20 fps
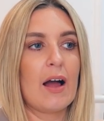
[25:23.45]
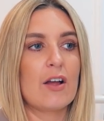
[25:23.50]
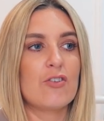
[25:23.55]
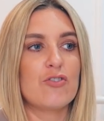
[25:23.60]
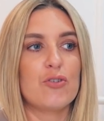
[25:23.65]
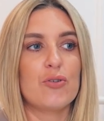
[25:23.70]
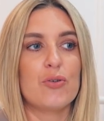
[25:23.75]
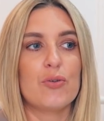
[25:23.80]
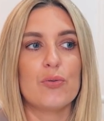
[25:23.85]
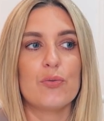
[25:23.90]

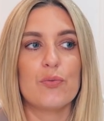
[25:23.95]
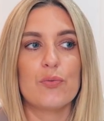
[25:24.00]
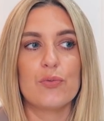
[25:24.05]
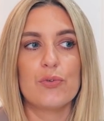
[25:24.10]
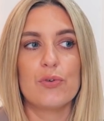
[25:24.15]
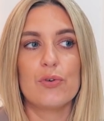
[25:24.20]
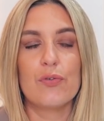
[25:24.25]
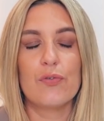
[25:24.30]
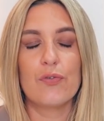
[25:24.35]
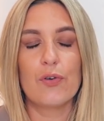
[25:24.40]
and
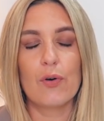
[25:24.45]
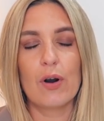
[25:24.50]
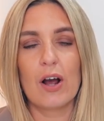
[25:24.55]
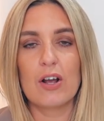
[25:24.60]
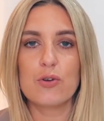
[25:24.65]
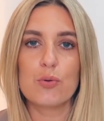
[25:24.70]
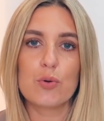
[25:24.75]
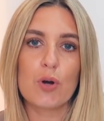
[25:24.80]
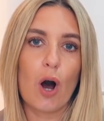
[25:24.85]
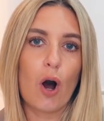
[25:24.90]
you feel
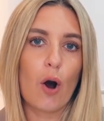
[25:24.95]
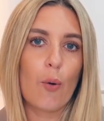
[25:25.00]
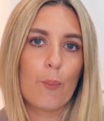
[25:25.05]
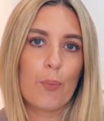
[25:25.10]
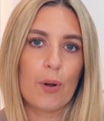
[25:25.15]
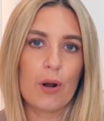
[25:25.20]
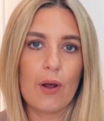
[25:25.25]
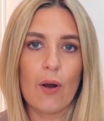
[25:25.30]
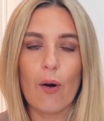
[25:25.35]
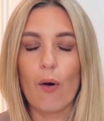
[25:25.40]
like you
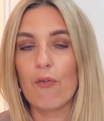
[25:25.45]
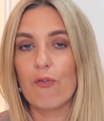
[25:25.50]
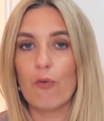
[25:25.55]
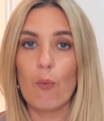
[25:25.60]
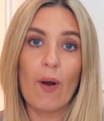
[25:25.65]
can't pull it off